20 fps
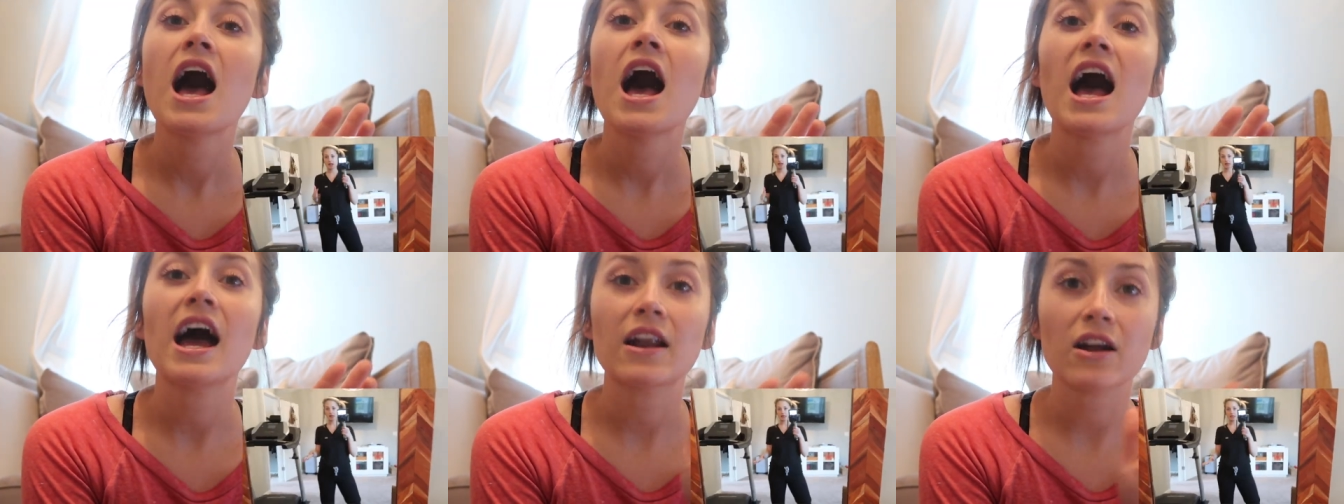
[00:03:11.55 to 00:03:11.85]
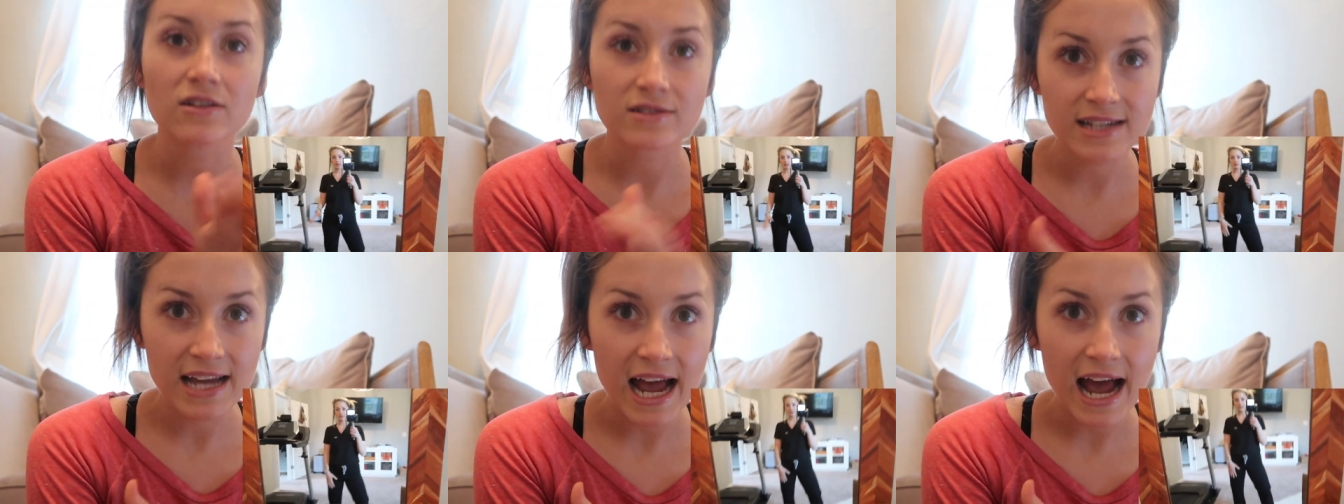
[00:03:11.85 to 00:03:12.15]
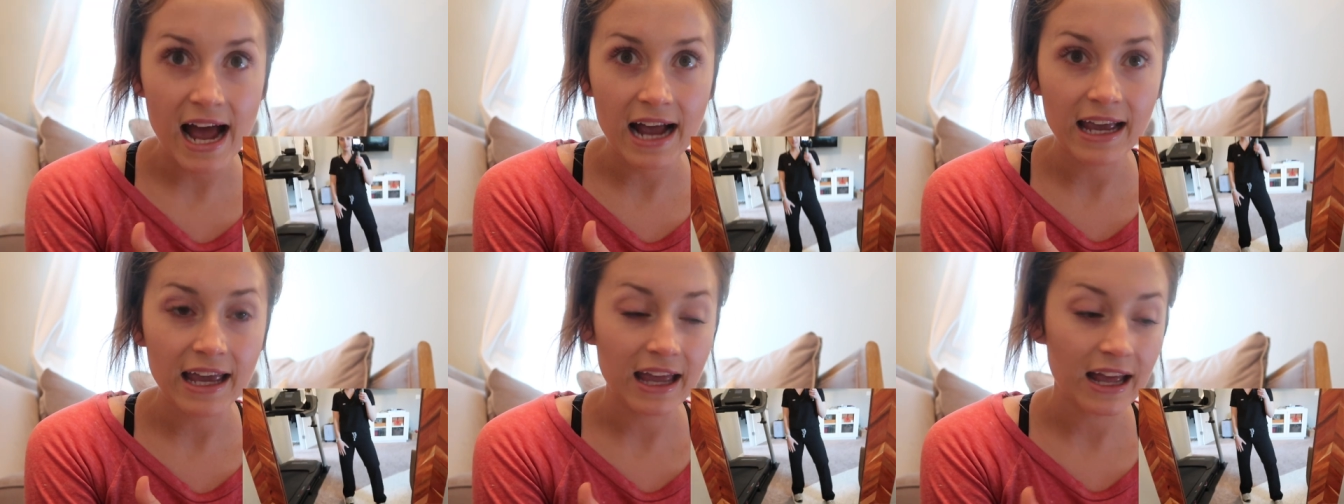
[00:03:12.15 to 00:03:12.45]
and I'll
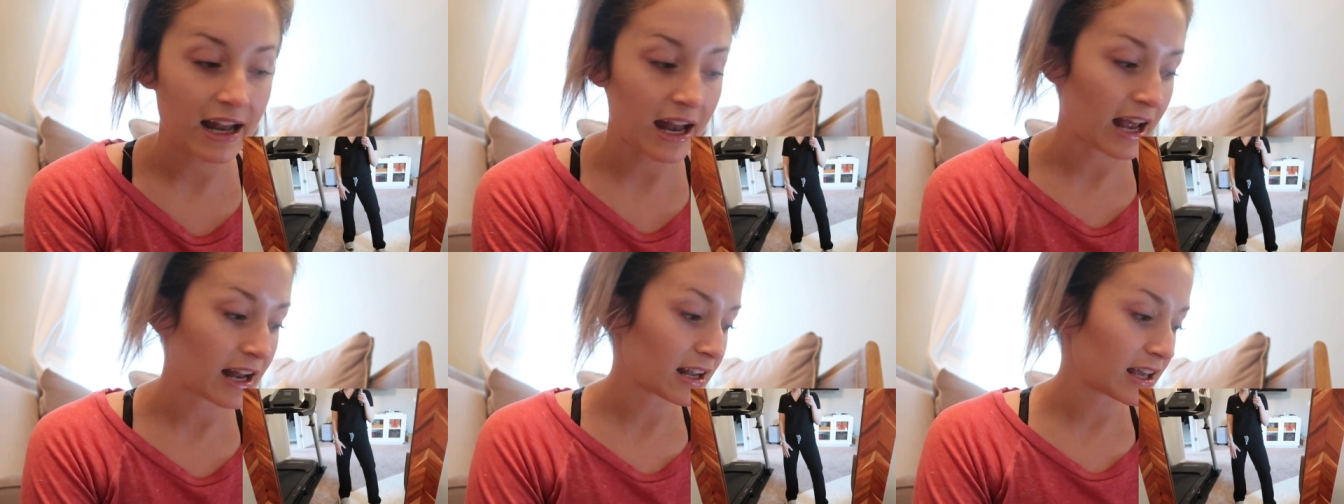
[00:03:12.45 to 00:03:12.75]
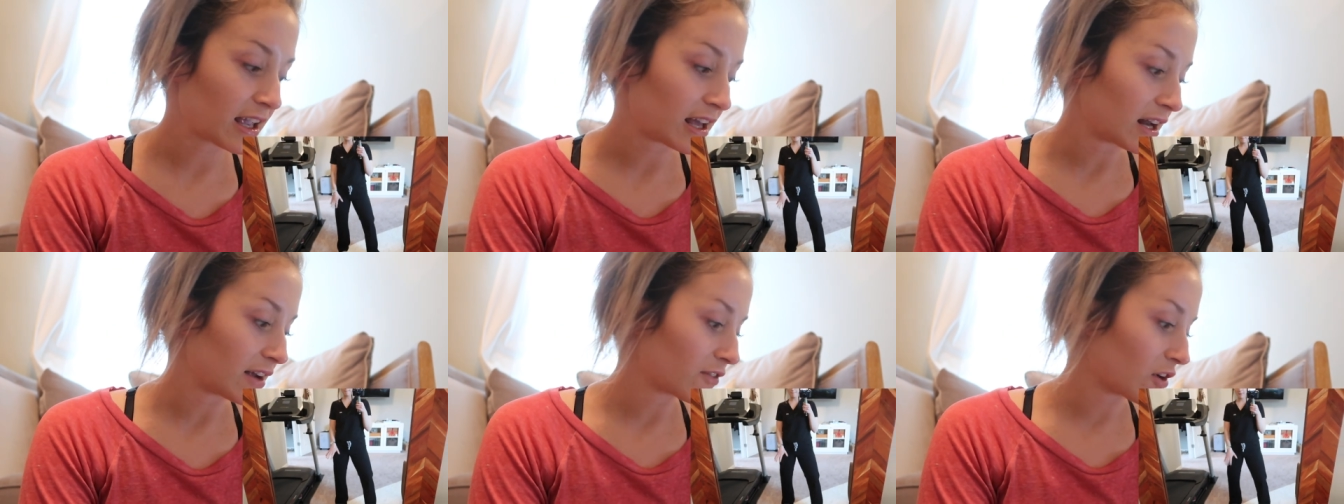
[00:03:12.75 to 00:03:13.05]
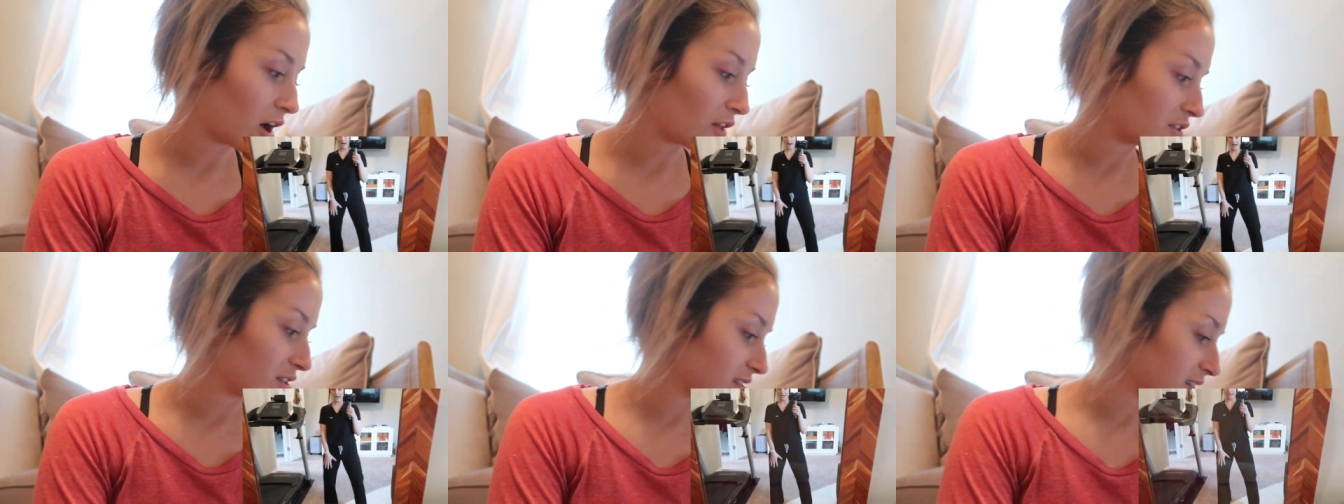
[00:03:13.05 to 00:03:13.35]
tag it. And again, I've got